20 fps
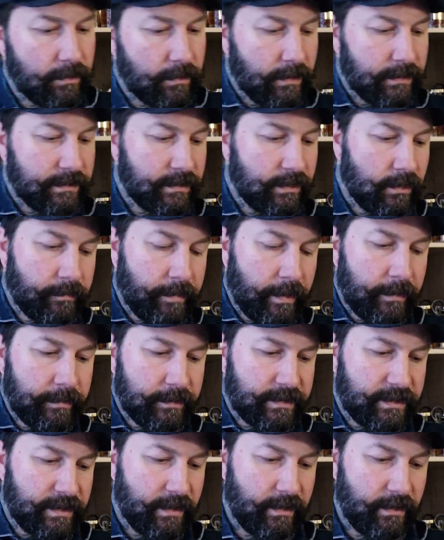there's
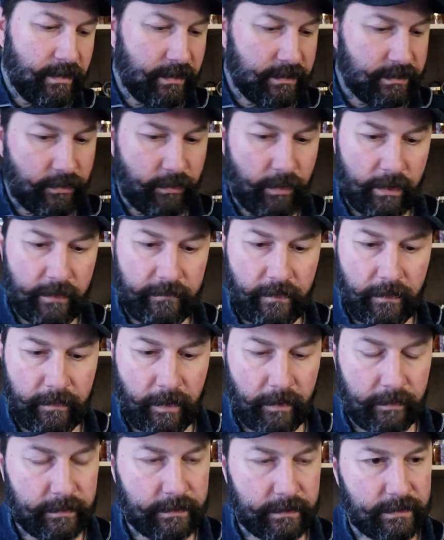quite a few
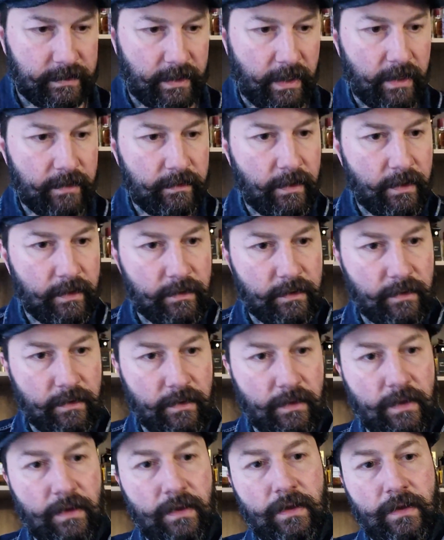people saying that
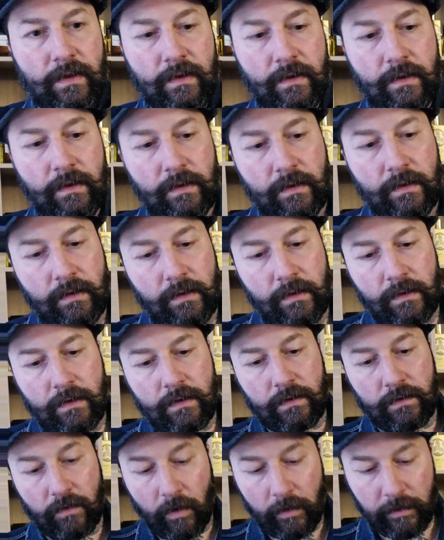the
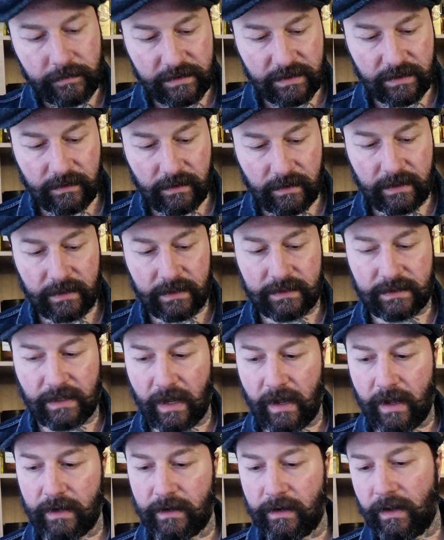notes of these
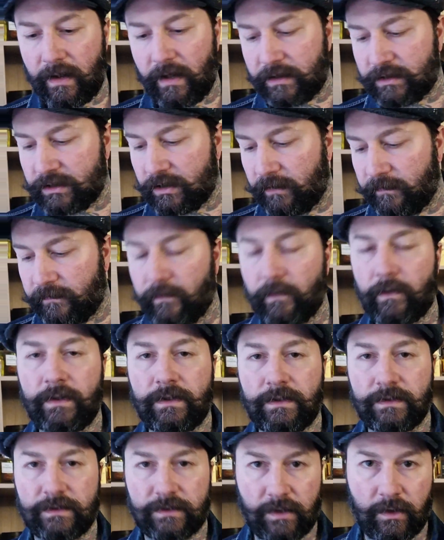aren't actually fully
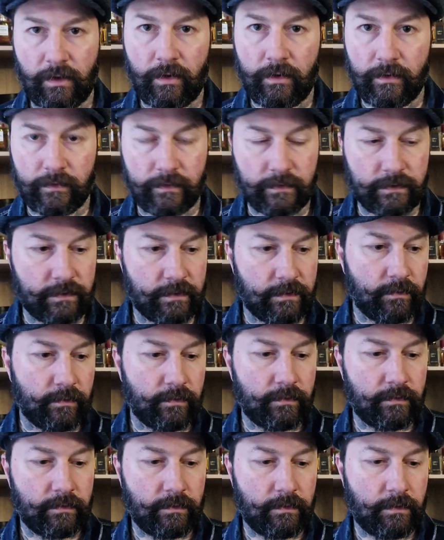disclosed
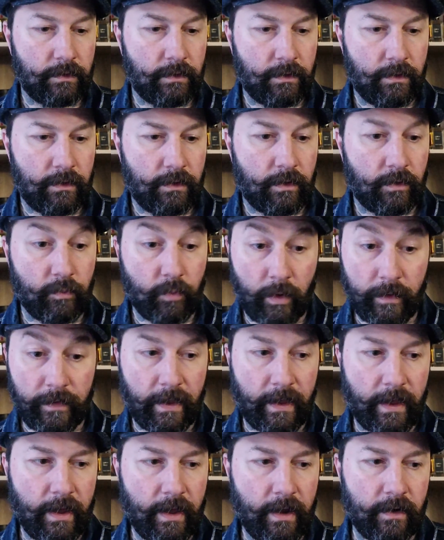and what
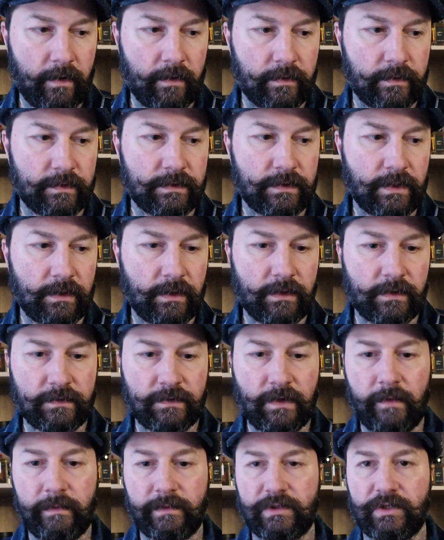they are, and a lot of
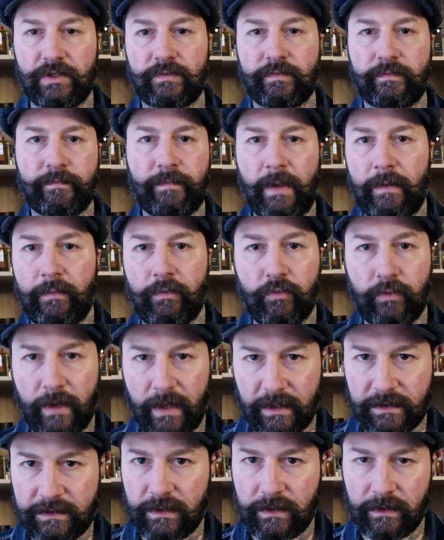times it's just people
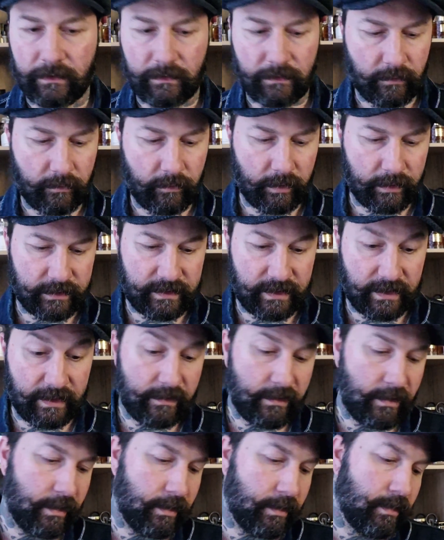guessing what's
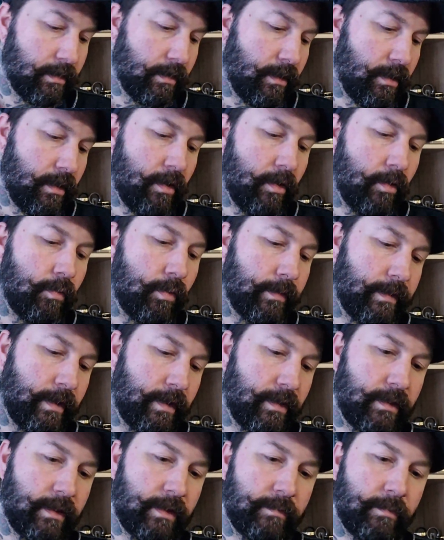in there or what they
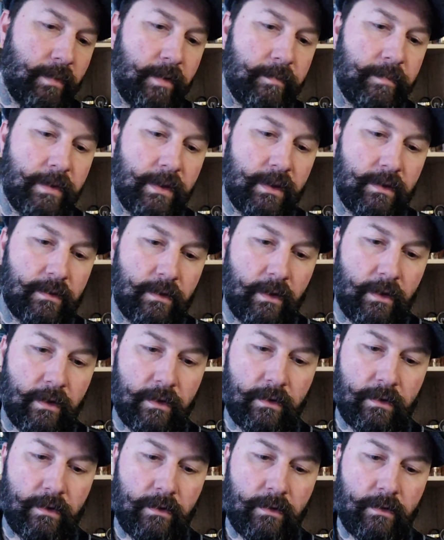think might be in
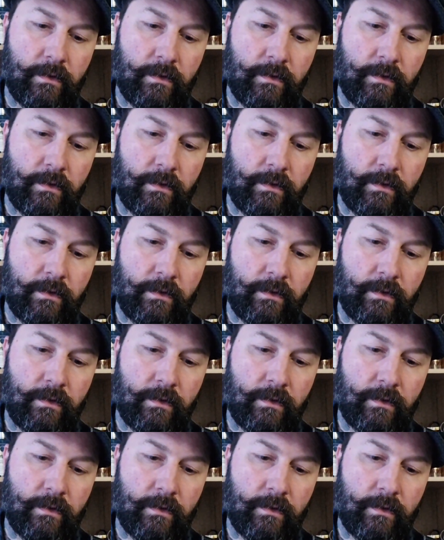there.